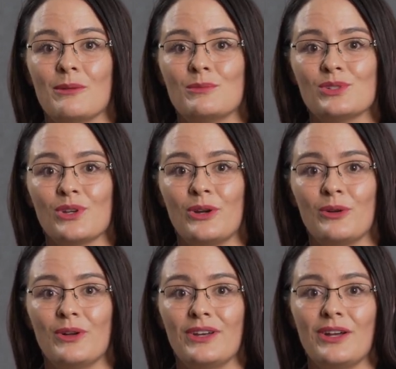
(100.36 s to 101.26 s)

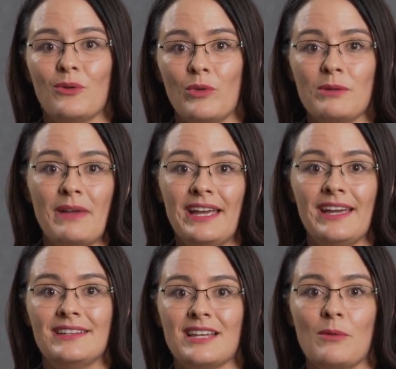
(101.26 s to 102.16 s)
So we may
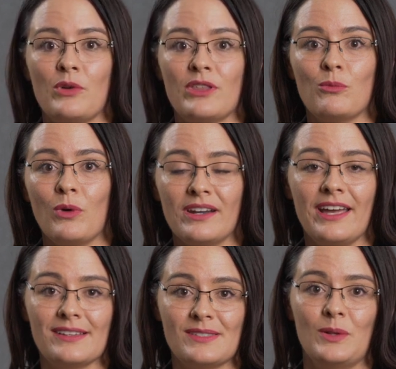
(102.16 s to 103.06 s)
end up with one
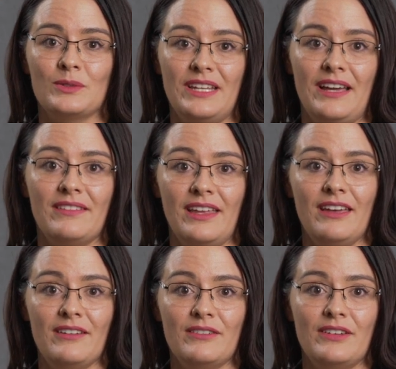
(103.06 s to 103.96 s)
household down
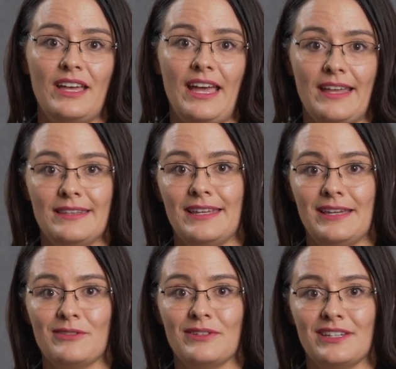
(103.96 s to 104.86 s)
there and
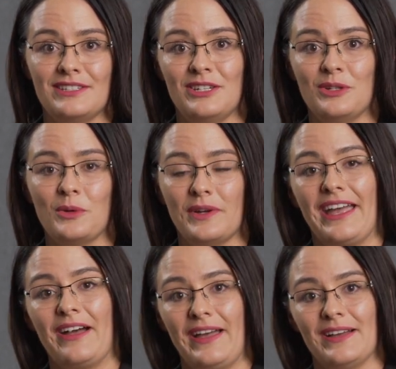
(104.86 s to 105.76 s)
then continuing
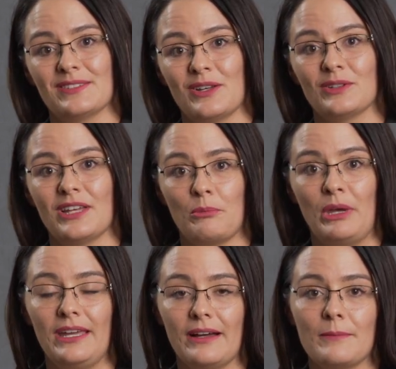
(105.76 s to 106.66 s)
our household up
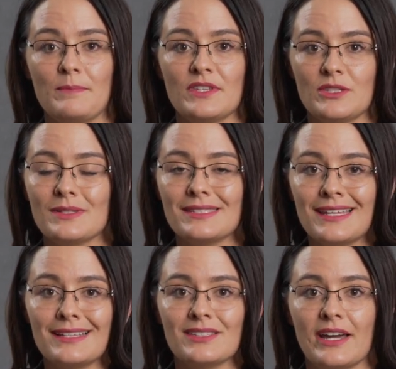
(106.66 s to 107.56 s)
here. So it's
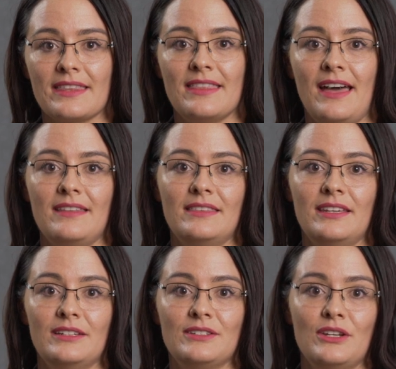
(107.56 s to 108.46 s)
things like that
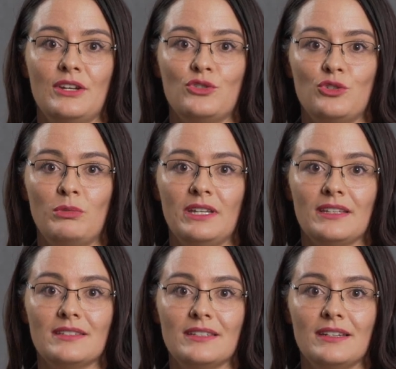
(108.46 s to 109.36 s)
that should be
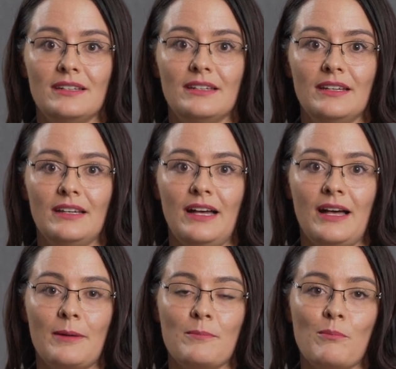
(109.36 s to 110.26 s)
considered
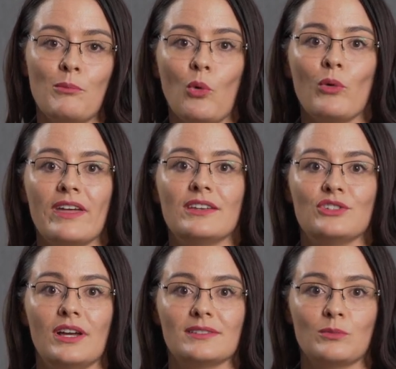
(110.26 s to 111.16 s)
more than
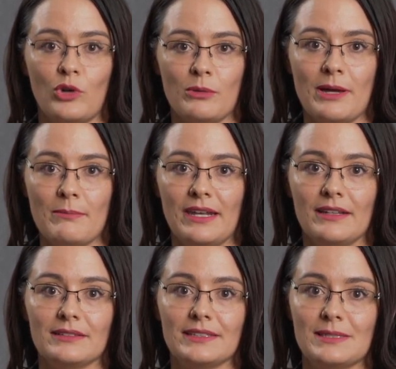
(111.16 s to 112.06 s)
just what are my
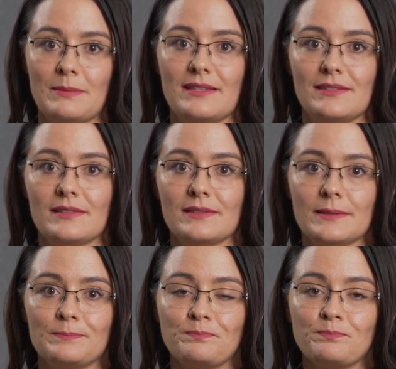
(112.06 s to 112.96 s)
medical expenses.